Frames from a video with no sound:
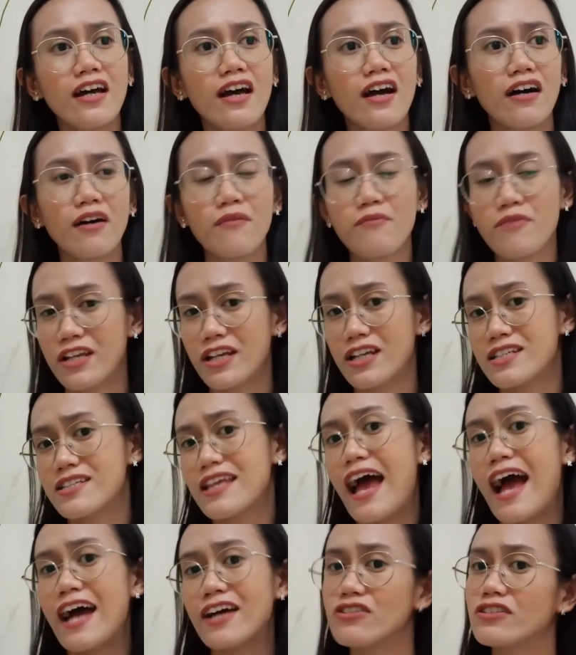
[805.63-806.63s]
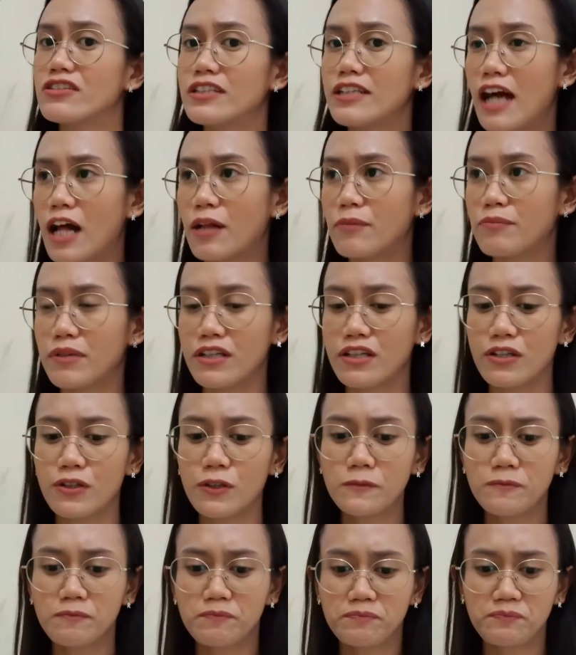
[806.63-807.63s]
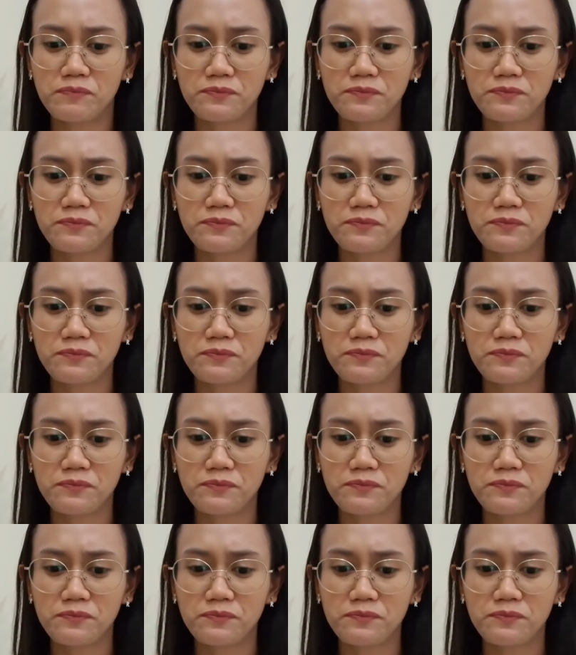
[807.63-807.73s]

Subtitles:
that it's actually helping you.